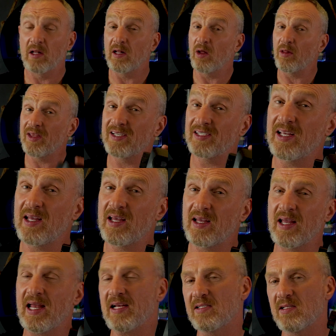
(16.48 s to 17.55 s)
Now, this
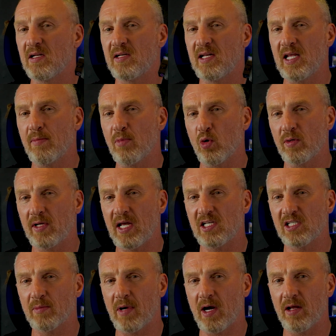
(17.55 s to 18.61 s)
here is the DIMO
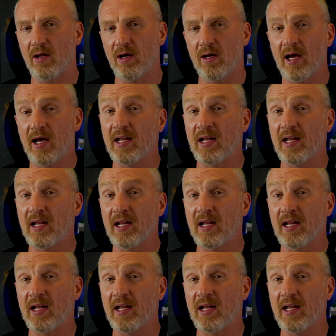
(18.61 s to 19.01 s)
Data Miner,